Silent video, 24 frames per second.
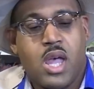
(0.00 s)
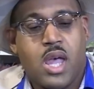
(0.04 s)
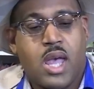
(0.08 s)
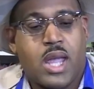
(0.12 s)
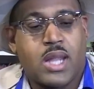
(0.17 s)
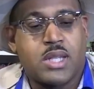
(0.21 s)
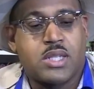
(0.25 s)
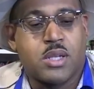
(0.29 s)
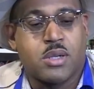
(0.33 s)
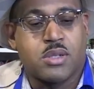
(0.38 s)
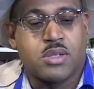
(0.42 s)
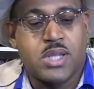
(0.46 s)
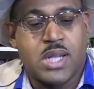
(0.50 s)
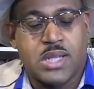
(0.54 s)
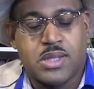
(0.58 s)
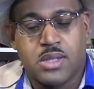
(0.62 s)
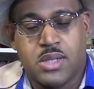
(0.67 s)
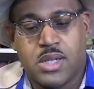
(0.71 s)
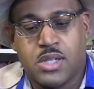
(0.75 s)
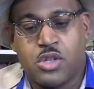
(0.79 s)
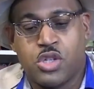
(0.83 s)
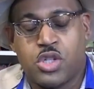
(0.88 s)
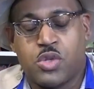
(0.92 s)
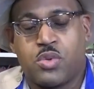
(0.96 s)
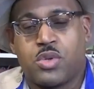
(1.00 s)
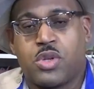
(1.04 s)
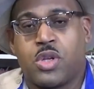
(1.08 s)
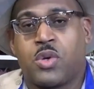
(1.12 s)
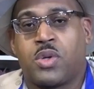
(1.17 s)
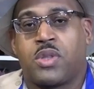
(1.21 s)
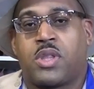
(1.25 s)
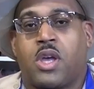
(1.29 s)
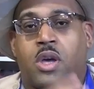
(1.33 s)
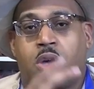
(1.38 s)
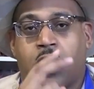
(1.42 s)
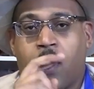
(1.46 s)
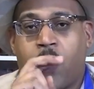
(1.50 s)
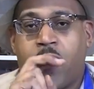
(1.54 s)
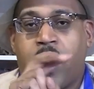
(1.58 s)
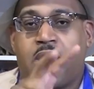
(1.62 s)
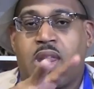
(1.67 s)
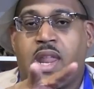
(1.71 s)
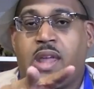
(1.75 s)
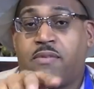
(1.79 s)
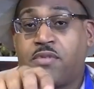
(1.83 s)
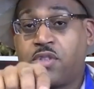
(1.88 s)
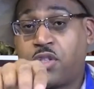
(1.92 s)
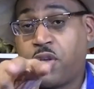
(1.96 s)
And so snakes and lizards will do what they'll go out
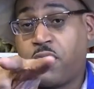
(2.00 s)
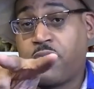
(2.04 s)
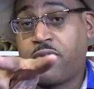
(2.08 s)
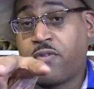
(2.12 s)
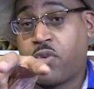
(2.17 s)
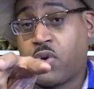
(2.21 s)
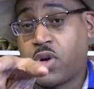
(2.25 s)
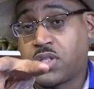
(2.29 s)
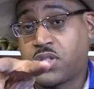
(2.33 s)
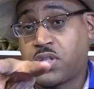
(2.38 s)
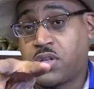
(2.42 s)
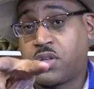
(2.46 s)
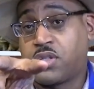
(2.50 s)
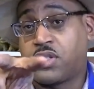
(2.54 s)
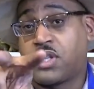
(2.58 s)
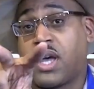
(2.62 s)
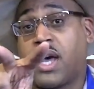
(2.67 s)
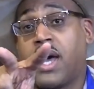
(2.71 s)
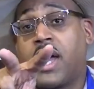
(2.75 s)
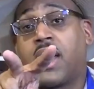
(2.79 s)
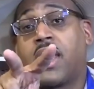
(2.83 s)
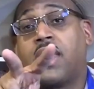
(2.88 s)
and have two forks on their tongue.